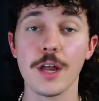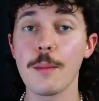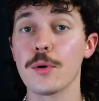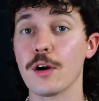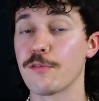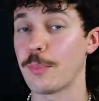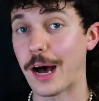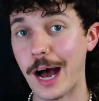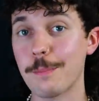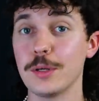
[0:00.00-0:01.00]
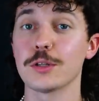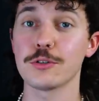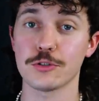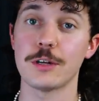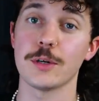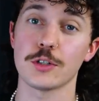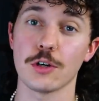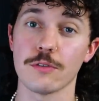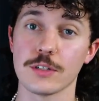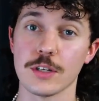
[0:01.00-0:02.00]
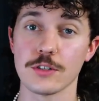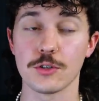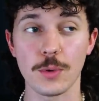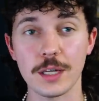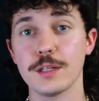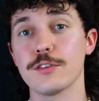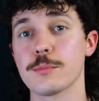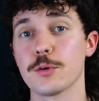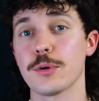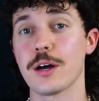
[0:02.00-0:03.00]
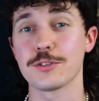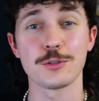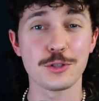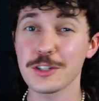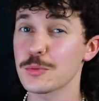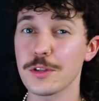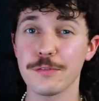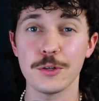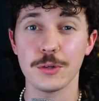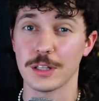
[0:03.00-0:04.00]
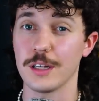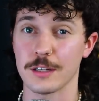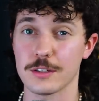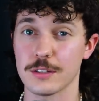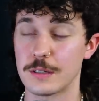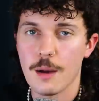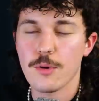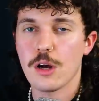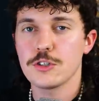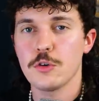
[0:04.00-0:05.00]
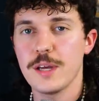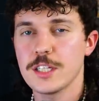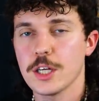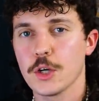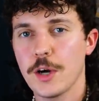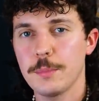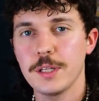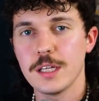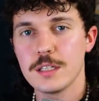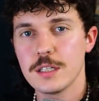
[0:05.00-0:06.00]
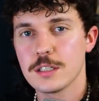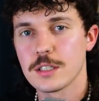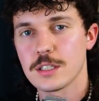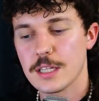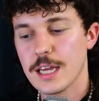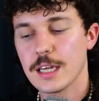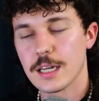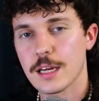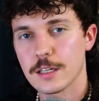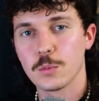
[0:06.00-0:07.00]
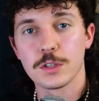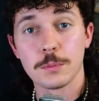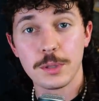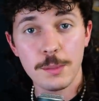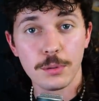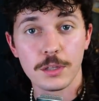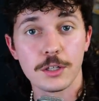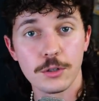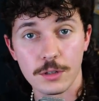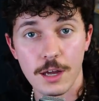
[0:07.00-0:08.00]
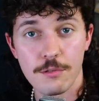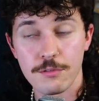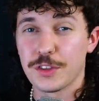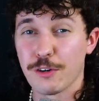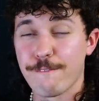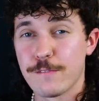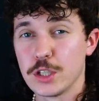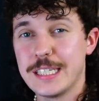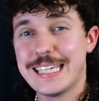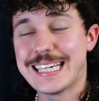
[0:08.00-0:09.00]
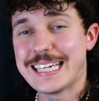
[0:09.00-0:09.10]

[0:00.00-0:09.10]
a number of popular streaming services directly from your browser just with a few clicks. Opera also makes it incredibly easy to stay connected with the people in your life with their fully